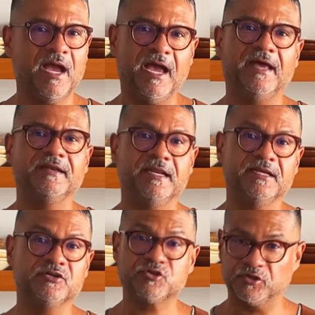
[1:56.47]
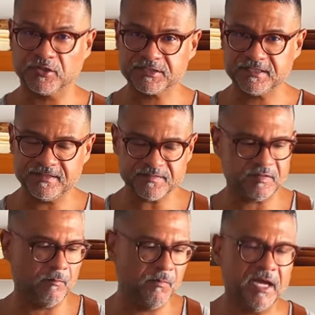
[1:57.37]
add any sugar to
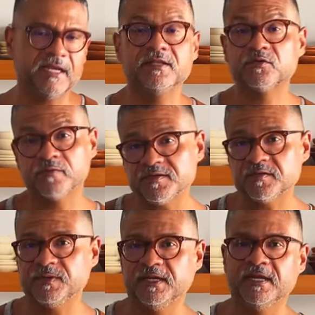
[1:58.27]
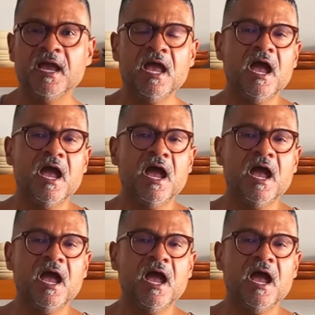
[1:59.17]
this, but in the recipe,